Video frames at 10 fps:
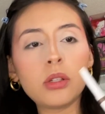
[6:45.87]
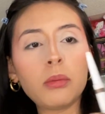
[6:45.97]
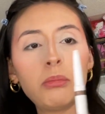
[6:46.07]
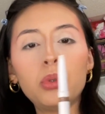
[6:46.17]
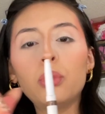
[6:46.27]

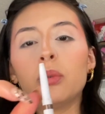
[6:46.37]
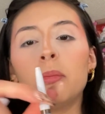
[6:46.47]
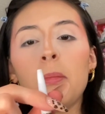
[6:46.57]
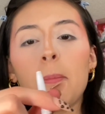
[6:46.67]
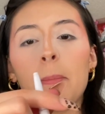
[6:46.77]
Boom.
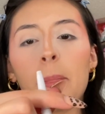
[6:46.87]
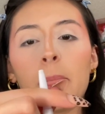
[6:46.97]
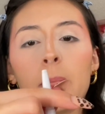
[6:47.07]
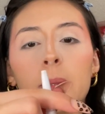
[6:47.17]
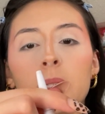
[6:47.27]

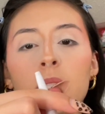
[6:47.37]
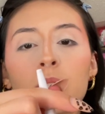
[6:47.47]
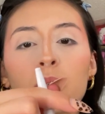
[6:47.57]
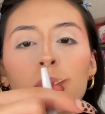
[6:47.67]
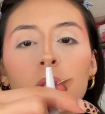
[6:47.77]
This is
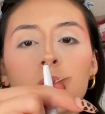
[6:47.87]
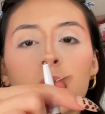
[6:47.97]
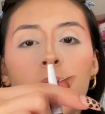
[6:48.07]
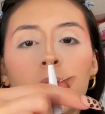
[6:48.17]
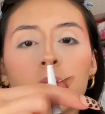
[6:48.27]
cool because it
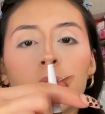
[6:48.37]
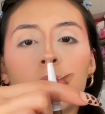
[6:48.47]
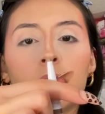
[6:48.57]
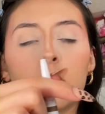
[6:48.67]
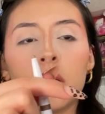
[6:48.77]
has
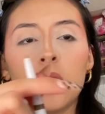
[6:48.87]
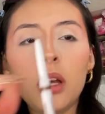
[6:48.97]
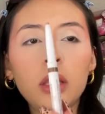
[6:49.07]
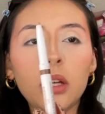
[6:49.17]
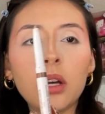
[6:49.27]
like
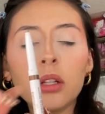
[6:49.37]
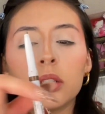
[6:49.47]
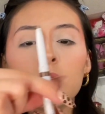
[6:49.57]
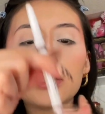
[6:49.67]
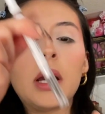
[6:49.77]
the color on
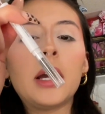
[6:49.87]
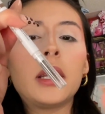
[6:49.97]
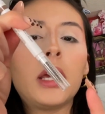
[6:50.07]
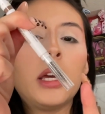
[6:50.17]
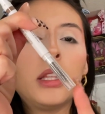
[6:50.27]
the side
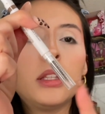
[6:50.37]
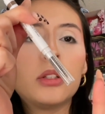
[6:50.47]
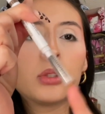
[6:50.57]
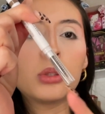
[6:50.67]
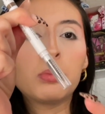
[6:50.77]
and then there's
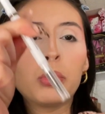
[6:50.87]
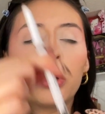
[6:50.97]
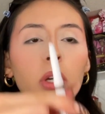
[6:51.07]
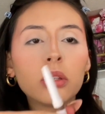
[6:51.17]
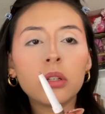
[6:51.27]
a
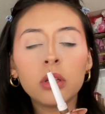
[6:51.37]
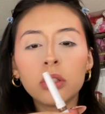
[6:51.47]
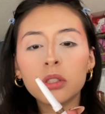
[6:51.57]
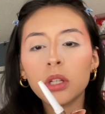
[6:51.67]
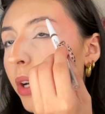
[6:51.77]
spoolie on the other
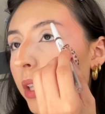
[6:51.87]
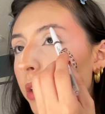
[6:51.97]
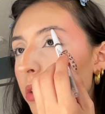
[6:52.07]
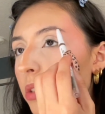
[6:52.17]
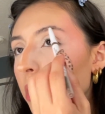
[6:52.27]
side. I
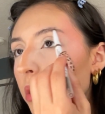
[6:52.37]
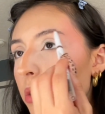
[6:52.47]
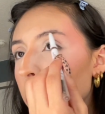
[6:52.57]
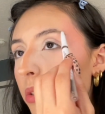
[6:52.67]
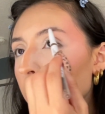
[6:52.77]
just like to
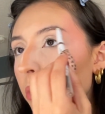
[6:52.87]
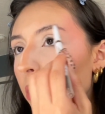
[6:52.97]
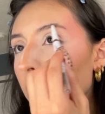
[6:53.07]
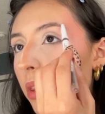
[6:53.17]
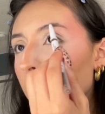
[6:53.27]
do
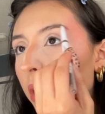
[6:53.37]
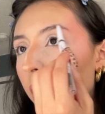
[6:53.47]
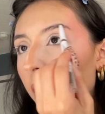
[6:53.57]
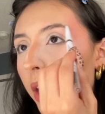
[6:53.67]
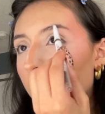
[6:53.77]
the
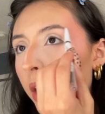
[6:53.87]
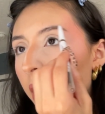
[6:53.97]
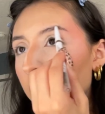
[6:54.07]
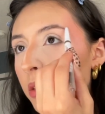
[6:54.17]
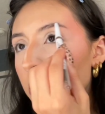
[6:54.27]

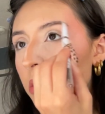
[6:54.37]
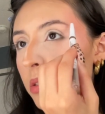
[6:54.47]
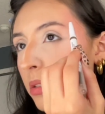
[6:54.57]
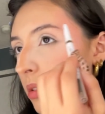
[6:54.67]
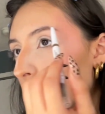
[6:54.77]
ends
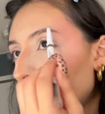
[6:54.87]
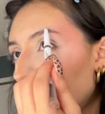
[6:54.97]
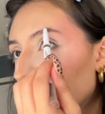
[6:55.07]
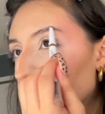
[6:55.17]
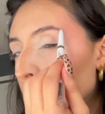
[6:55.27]

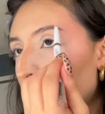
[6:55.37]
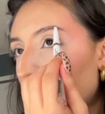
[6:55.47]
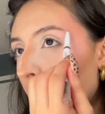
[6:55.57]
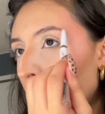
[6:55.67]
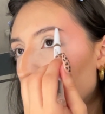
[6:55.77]
of my
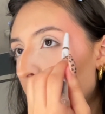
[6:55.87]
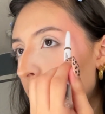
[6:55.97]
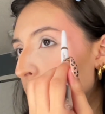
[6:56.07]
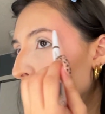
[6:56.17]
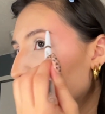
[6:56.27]

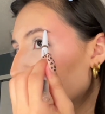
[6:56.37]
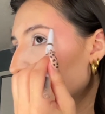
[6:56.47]
eyebrows.